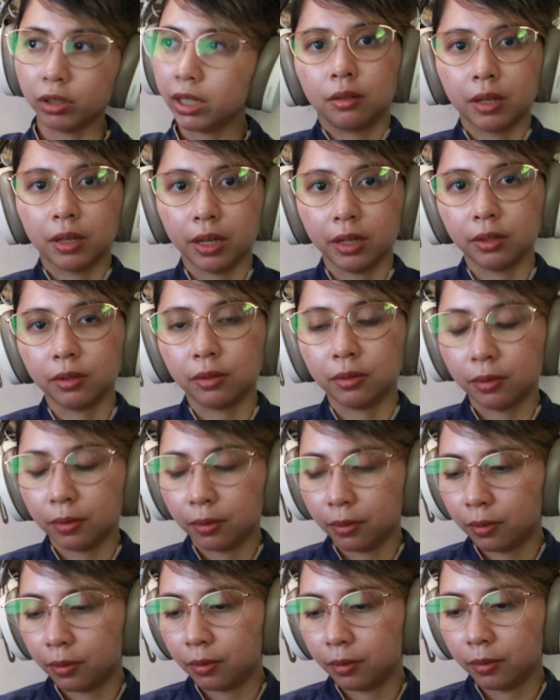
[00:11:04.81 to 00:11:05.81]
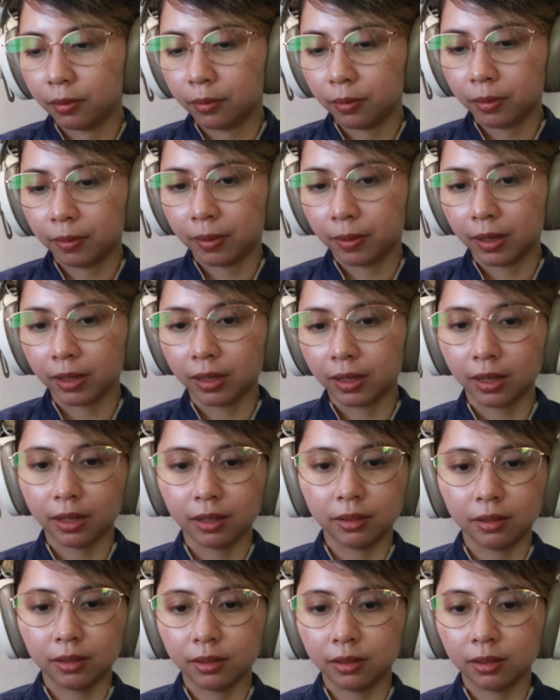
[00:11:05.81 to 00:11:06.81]
Okay, so again,
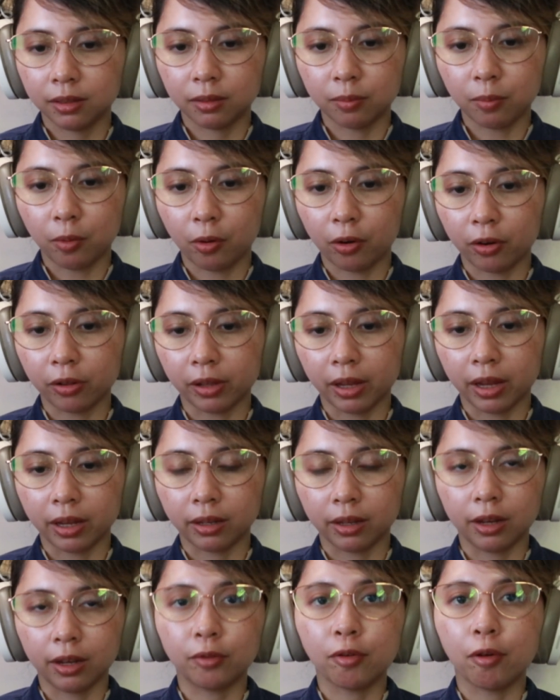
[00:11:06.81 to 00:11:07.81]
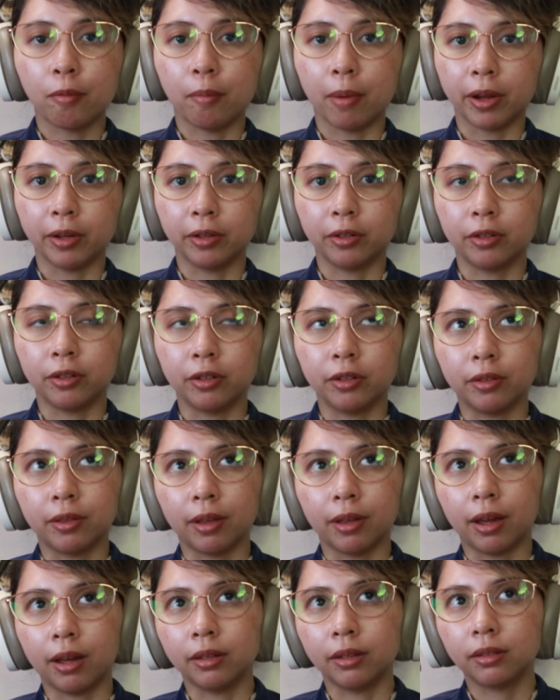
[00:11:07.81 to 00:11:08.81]
this is more like a reminder
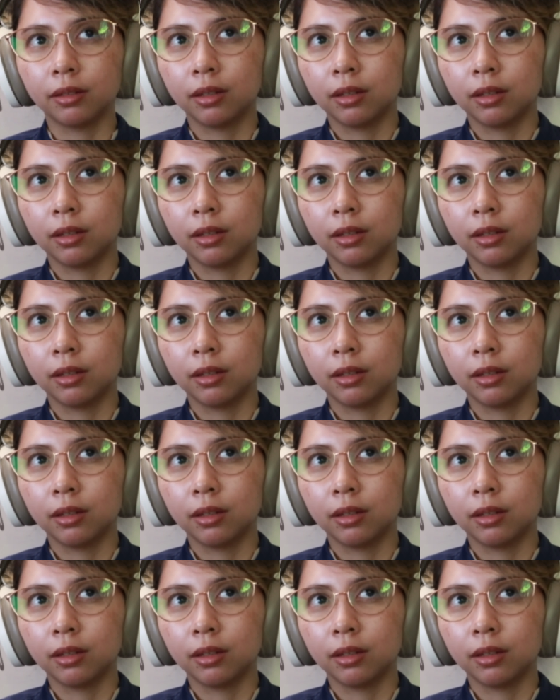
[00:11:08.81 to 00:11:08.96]
that,